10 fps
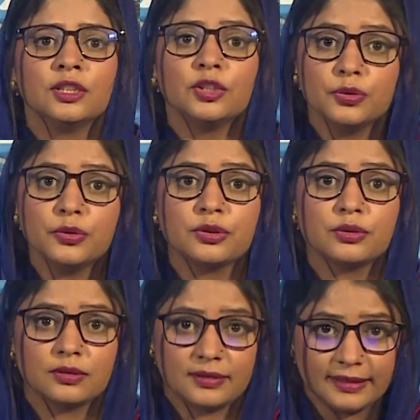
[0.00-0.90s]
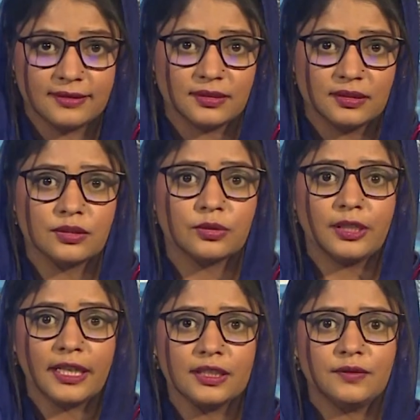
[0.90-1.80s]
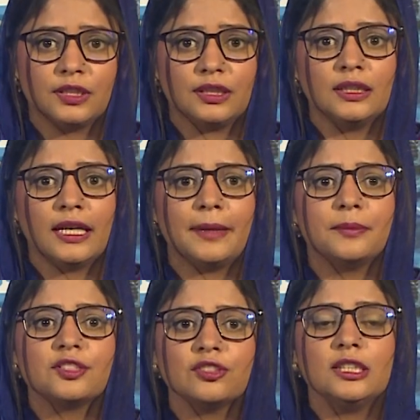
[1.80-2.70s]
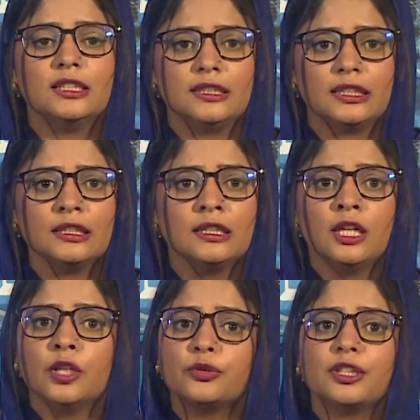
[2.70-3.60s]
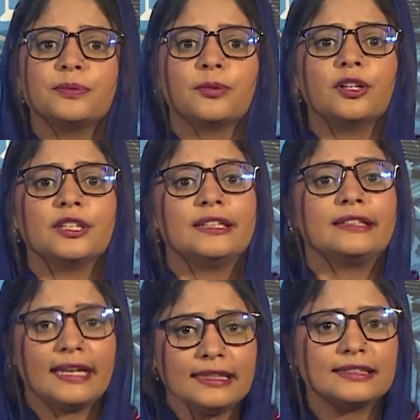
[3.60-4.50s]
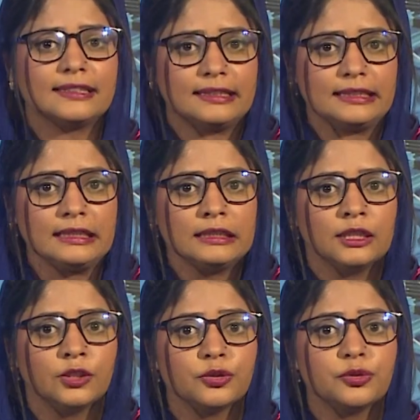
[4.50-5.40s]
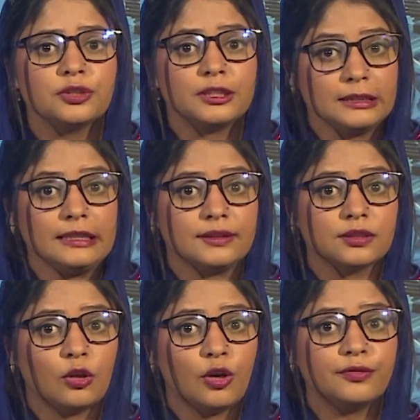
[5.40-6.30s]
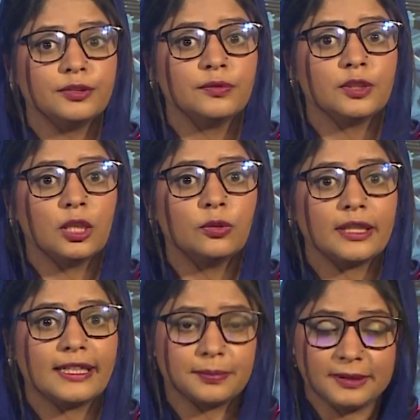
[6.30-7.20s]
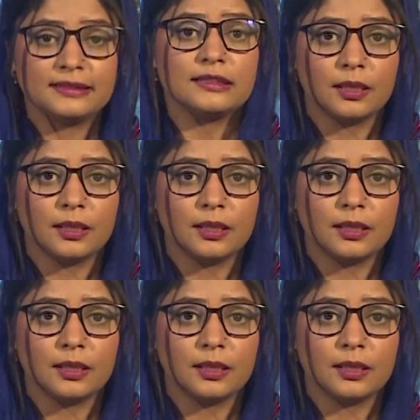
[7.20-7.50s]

use sensors, connectivity, and machine learning to respond intelligently to user needs, often without explicit